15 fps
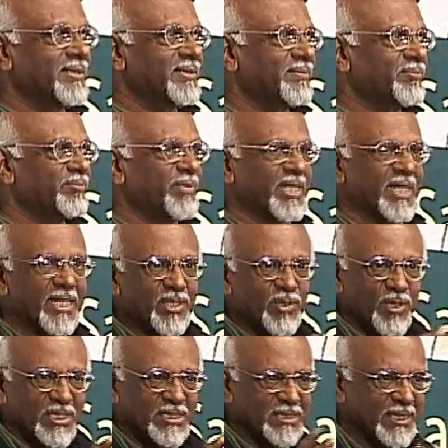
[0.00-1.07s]

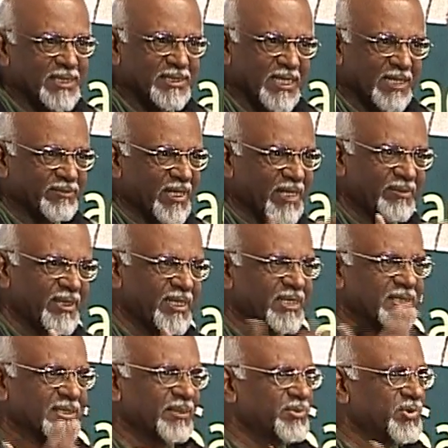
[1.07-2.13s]
miraculously surviving
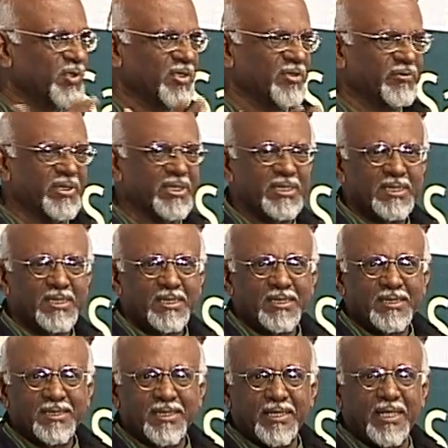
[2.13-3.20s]
in some sort of a
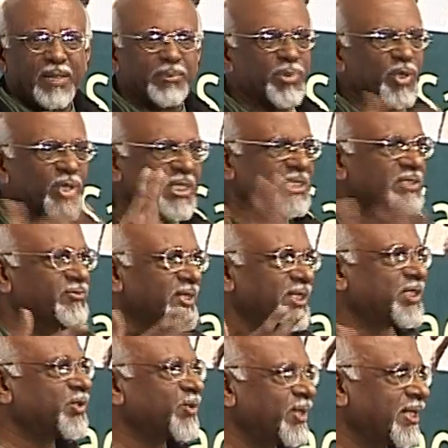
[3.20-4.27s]
nebulous
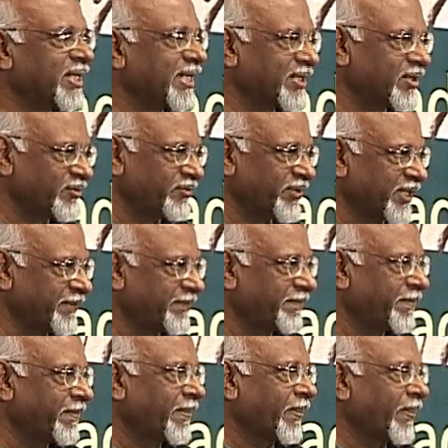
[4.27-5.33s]
virtual kind of way.
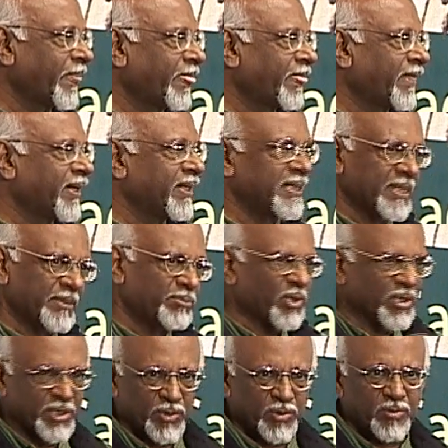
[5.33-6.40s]
And he had
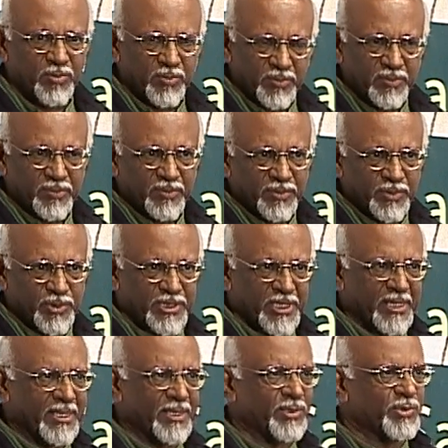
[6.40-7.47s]
brought it to
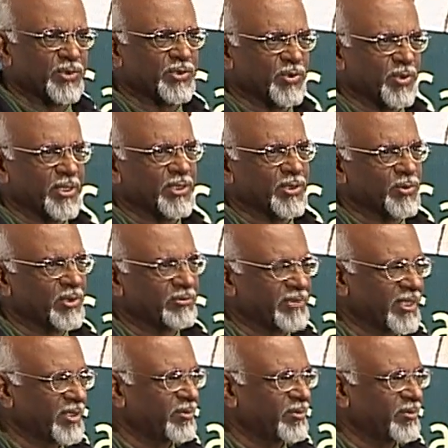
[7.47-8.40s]
Chennai to show it to a friend of